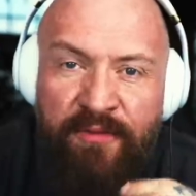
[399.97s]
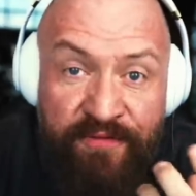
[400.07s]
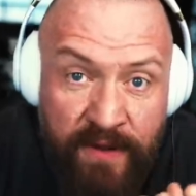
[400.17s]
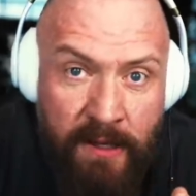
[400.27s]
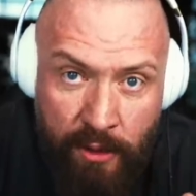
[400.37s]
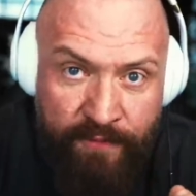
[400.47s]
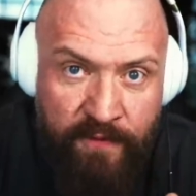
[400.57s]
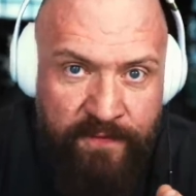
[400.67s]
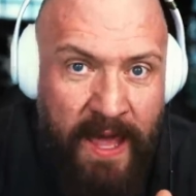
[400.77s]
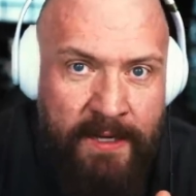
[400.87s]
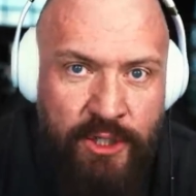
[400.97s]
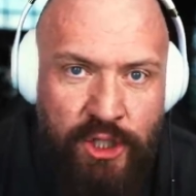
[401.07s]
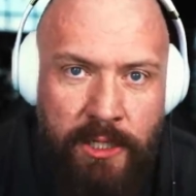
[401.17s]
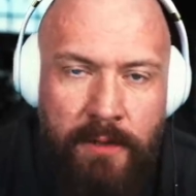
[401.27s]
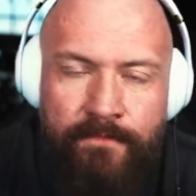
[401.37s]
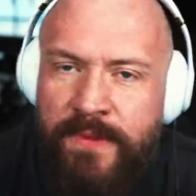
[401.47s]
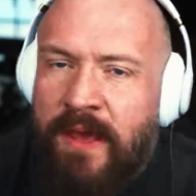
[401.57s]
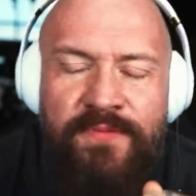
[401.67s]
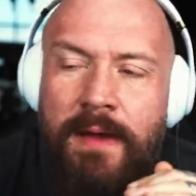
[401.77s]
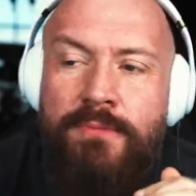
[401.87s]
feed off of energy.
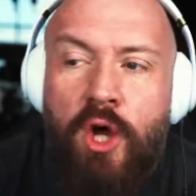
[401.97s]
Give them